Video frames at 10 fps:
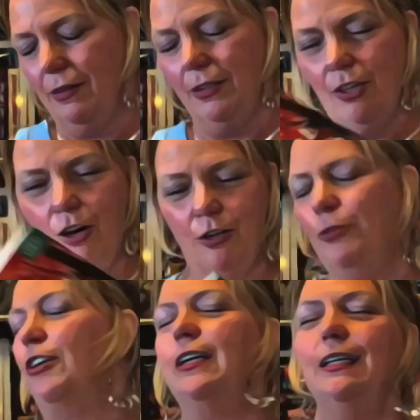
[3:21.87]
The
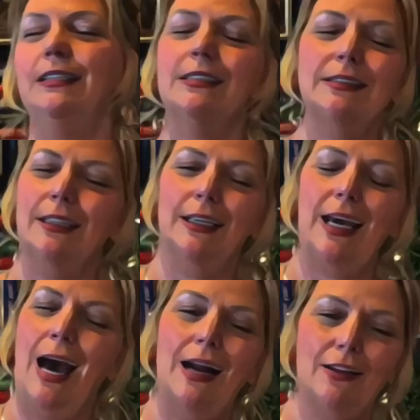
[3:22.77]
artwork is like
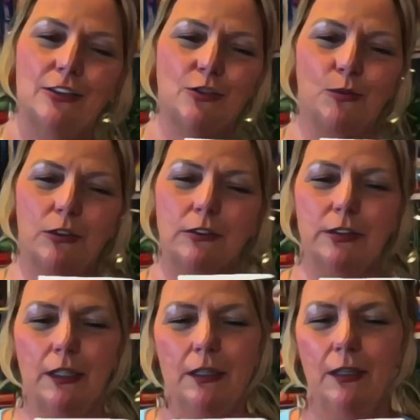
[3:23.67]
out of this world.
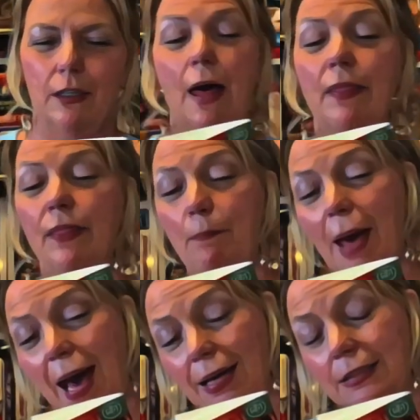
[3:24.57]
The
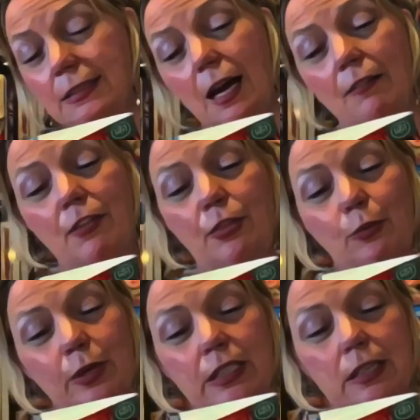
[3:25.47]
paths of
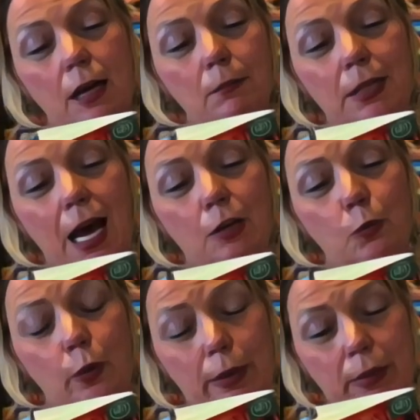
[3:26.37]
three young black
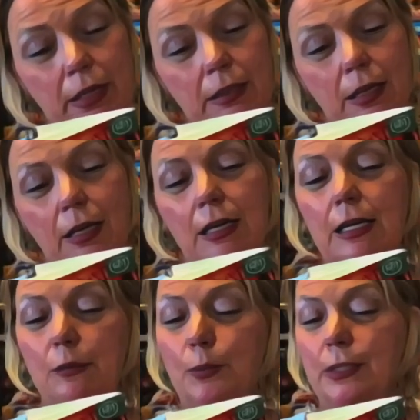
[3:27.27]
women
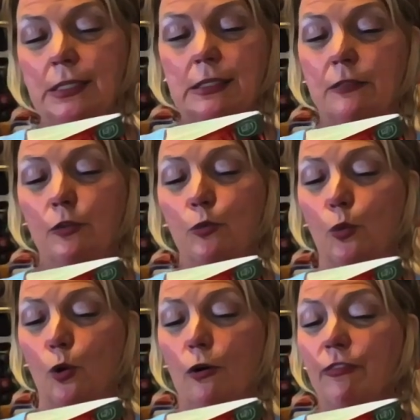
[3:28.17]
in pre-Civil
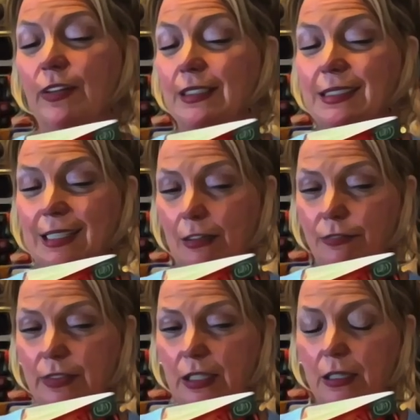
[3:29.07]
War
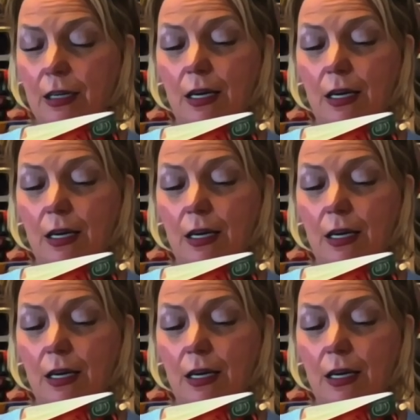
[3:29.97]
Philadelphia